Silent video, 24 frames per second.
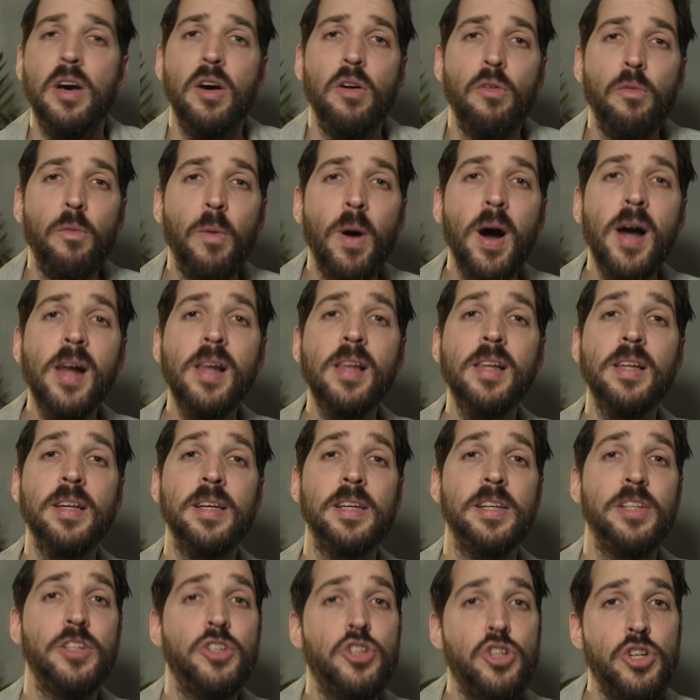While
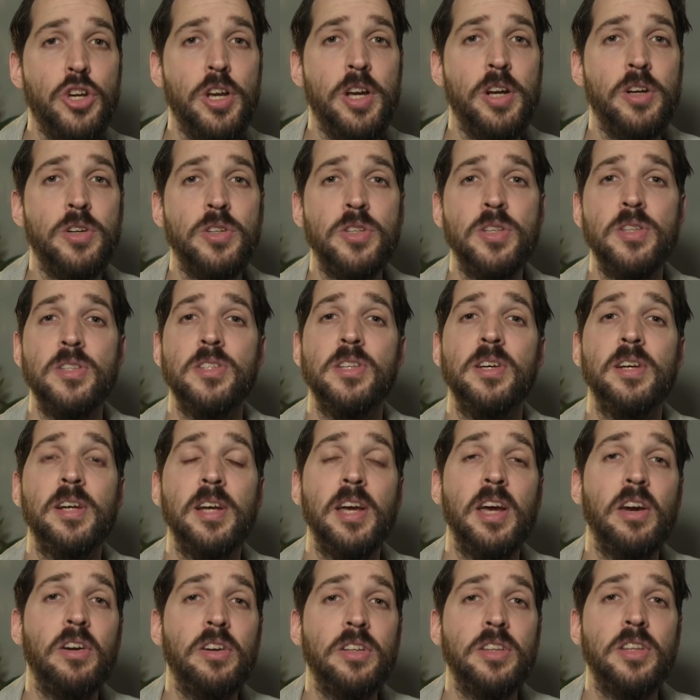it shares some
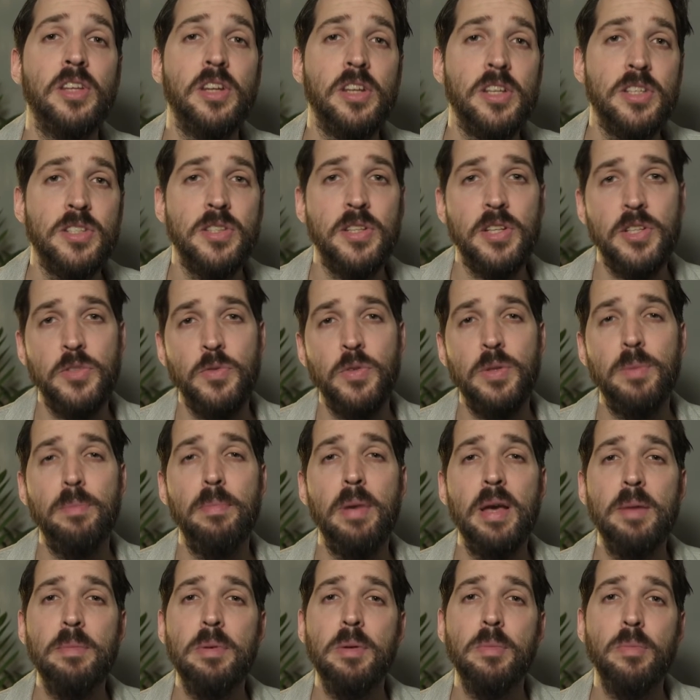characteristics with
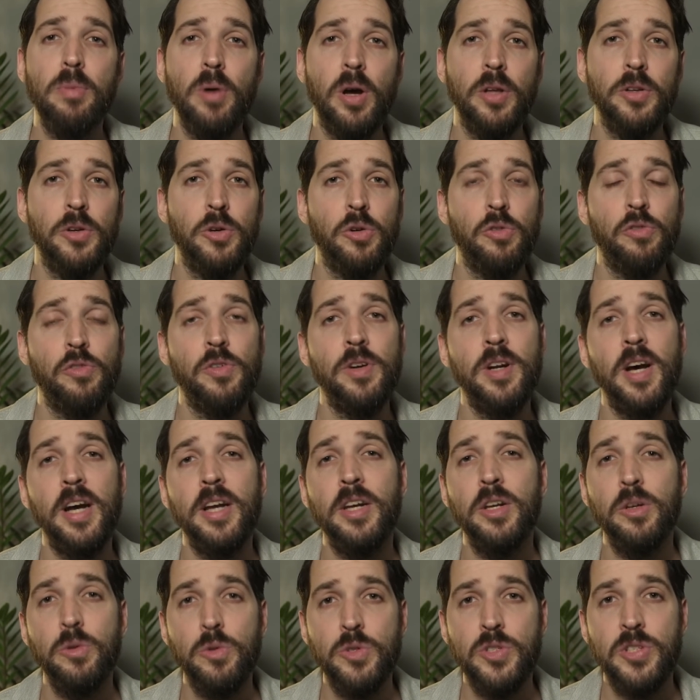baby brother of
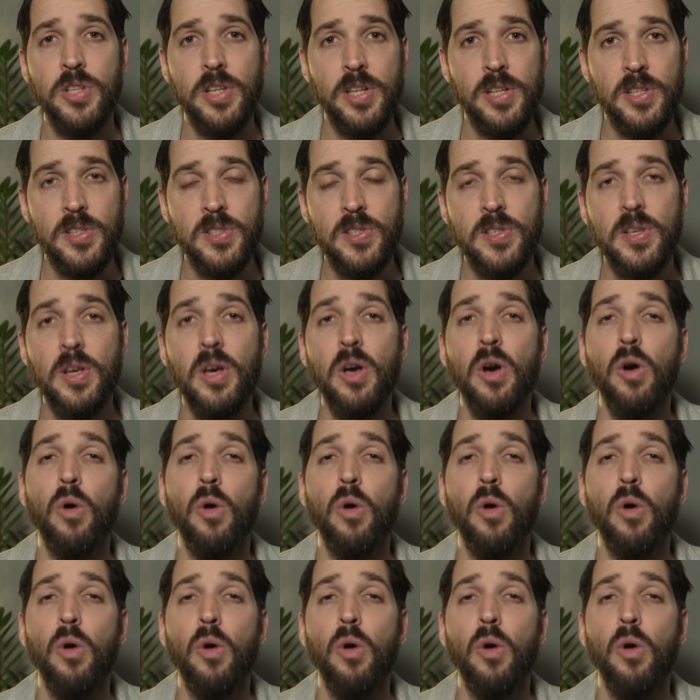906,